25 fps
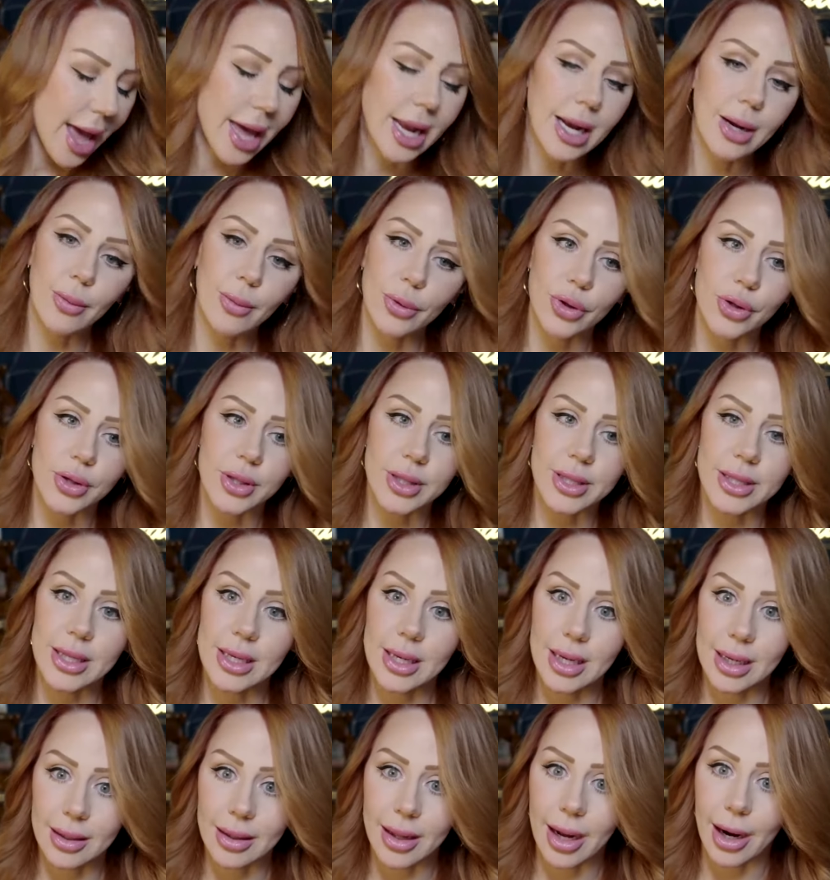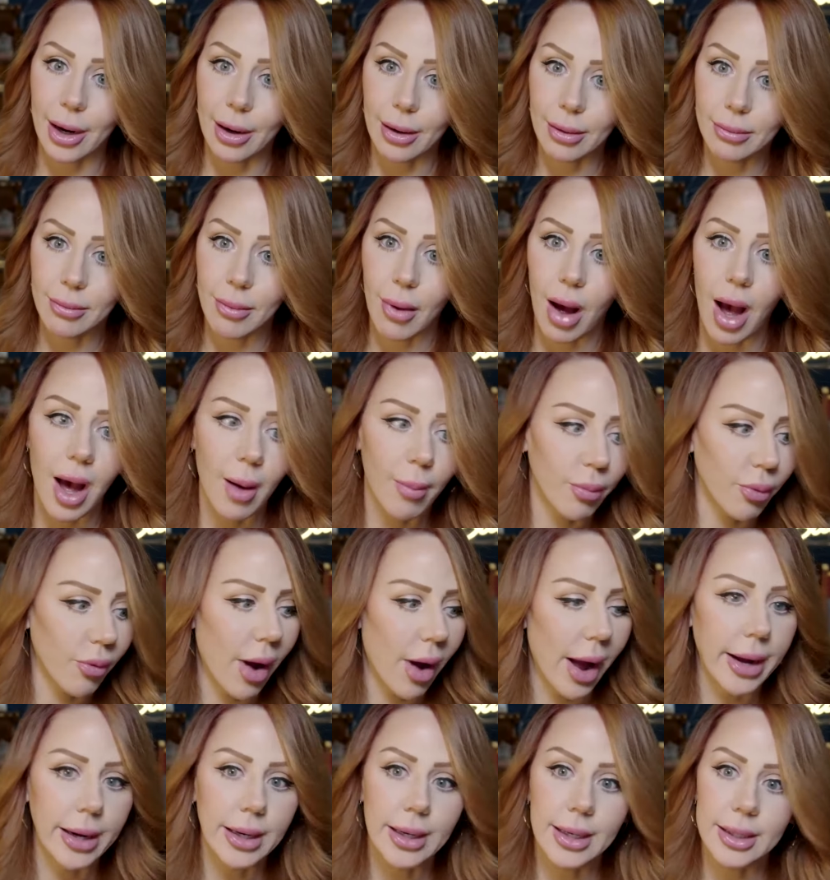and it was just sitting there
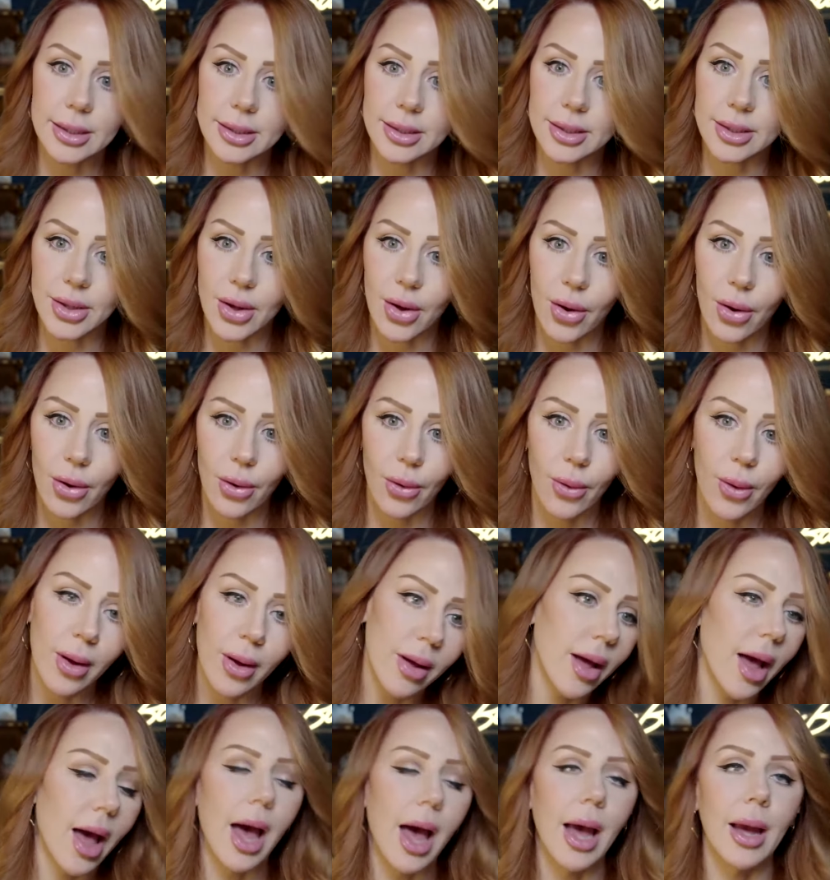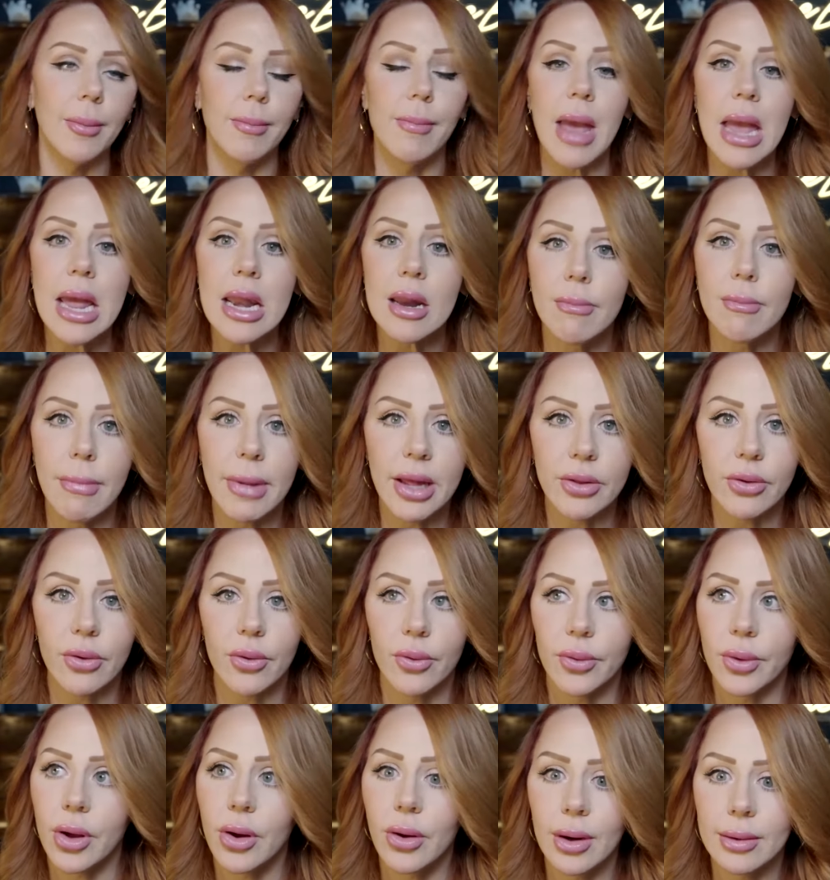upright, and so I made a
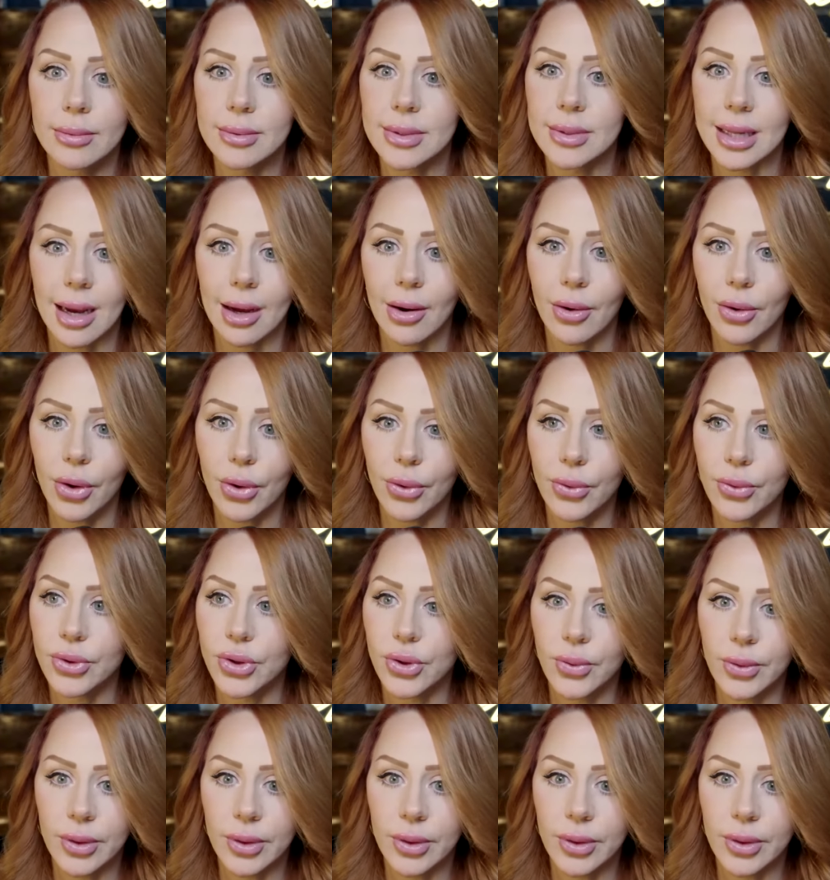mental note. I was like, I don't know who's